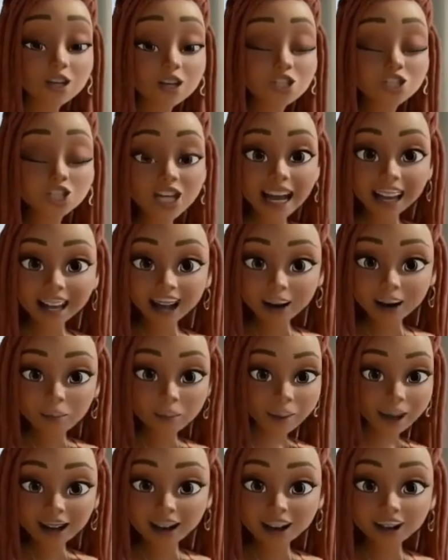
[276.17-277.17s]
check out
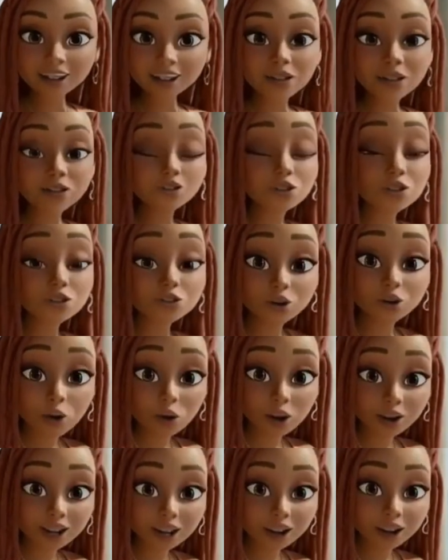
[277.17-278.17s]
my other
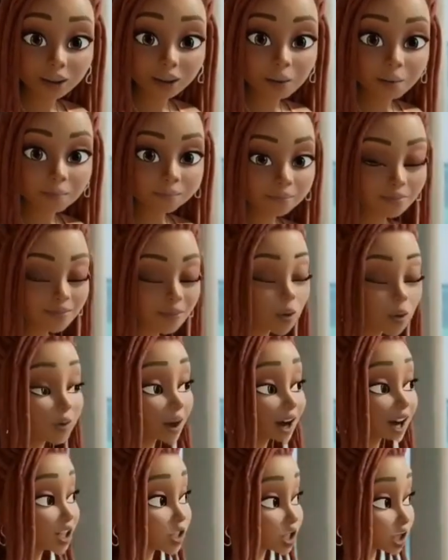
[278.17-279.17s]
tutorial
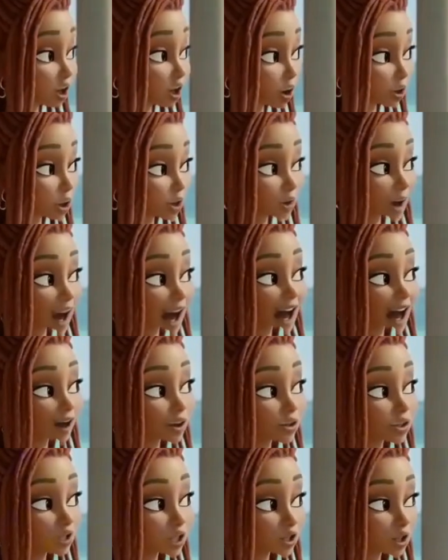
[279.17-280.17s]
where I show you
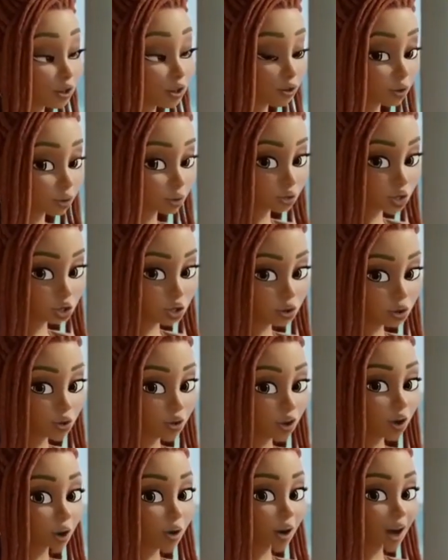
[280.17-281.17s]
how to use
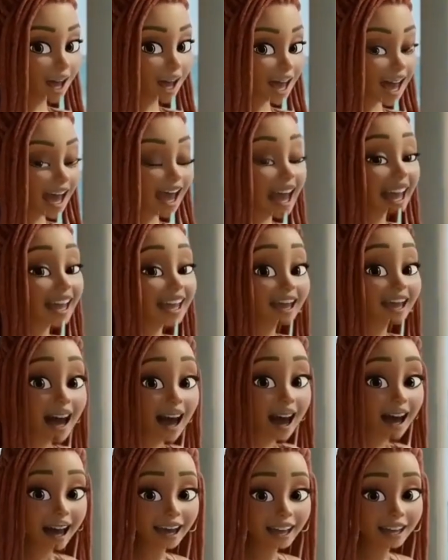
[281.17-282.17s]
Suno
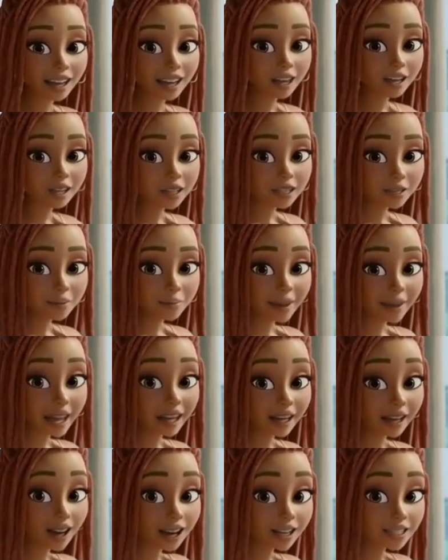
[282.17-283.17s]
AI to
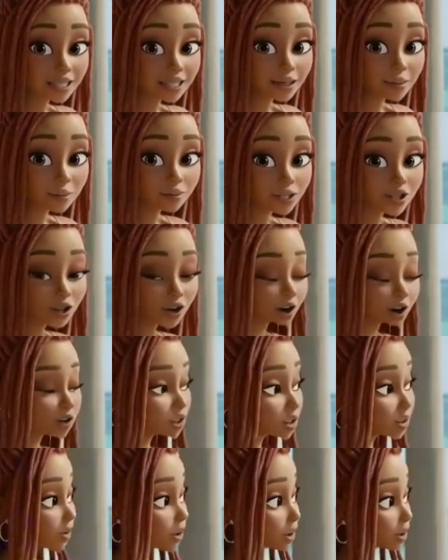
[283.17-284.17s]
make custom
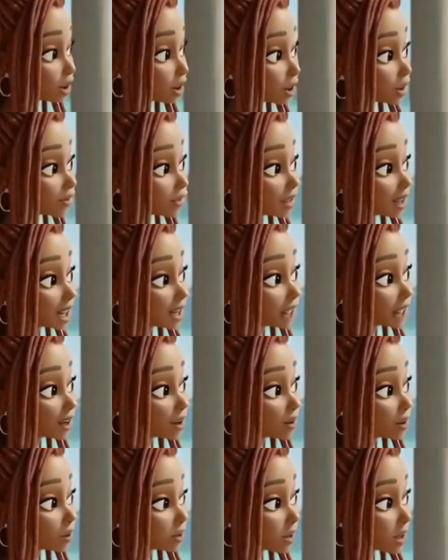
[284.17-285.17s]
songs for your
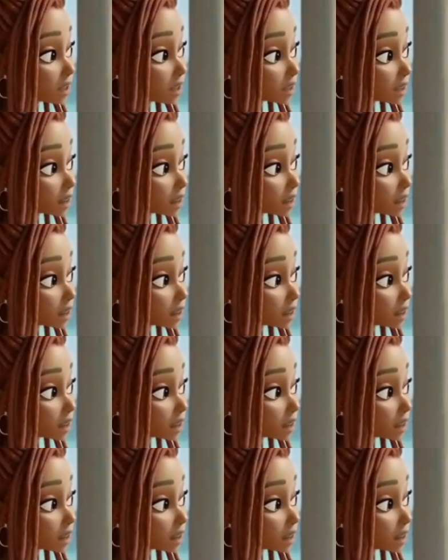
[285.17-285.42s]
videos.